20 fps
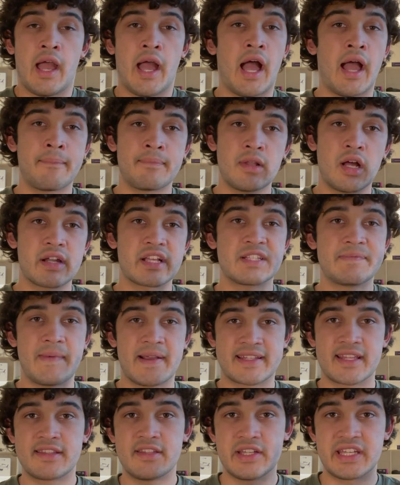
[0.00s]
I'm not
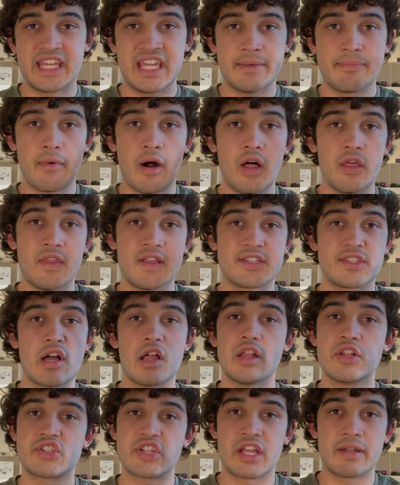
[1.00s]
expected to keep all this
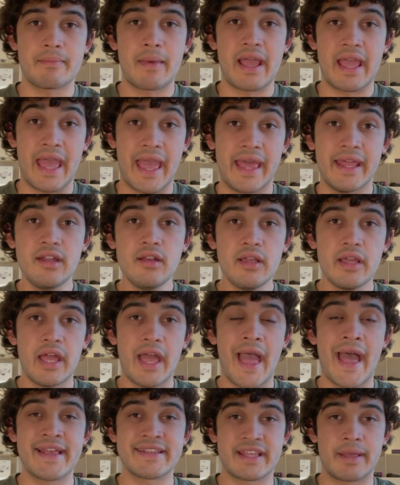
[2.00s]
knowledge in my head
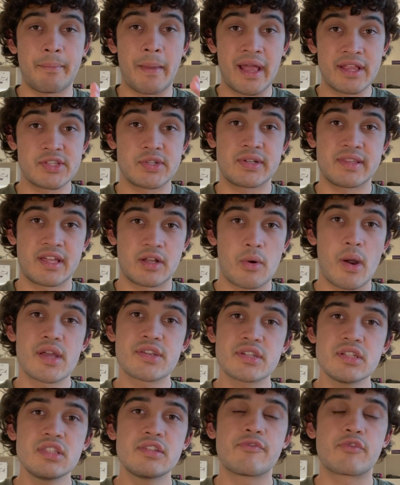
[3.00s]
as I'm answering the
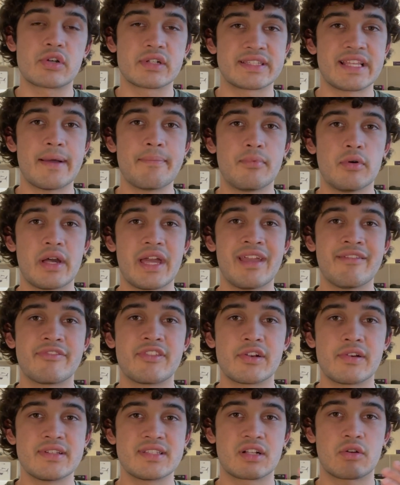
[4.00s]
questions. For example, if
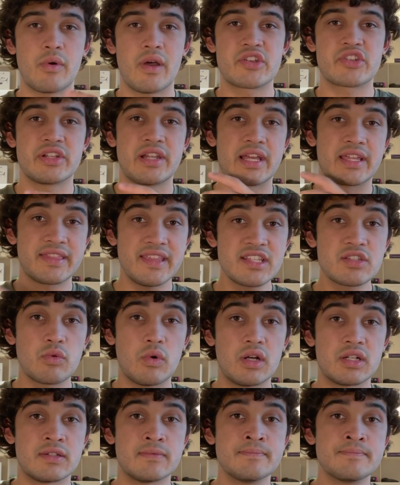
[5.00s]
there is a question like this
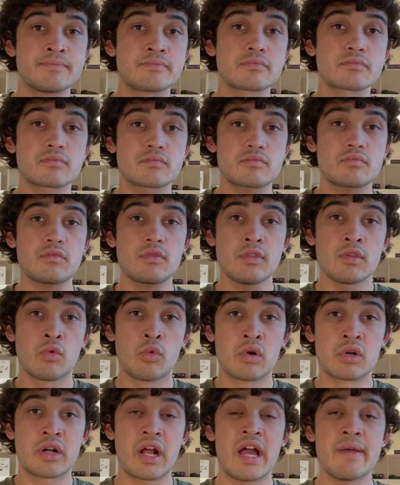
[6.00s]
one,
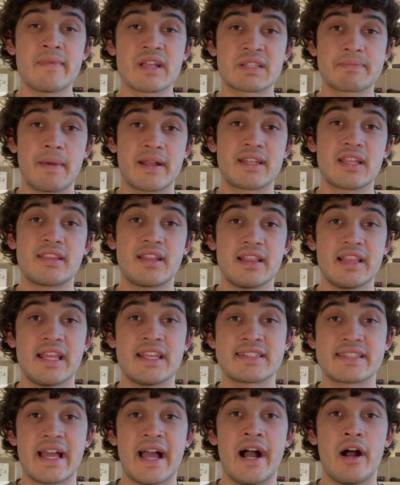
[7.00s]
where I'm expected to
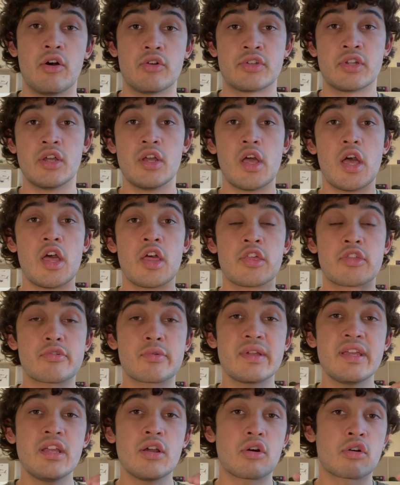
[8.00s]
list out
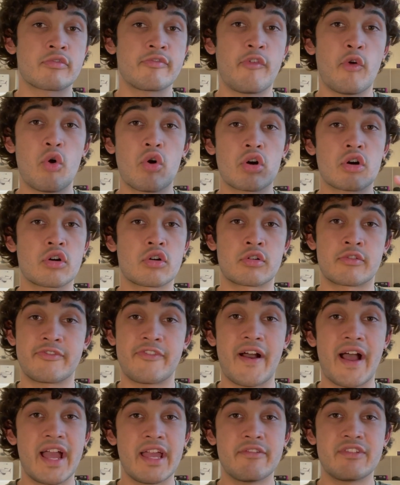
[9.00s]
3 or 4 or
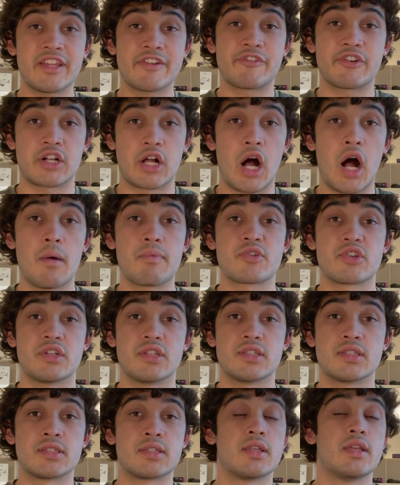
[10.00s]
5 different
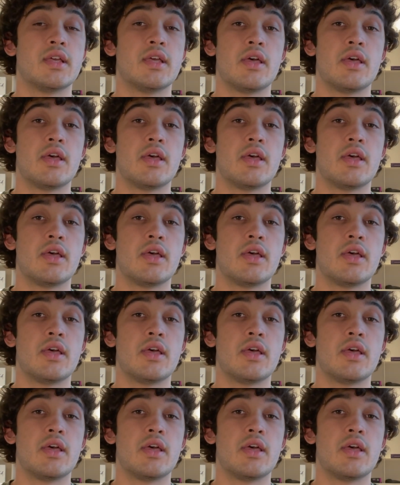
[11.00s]
options,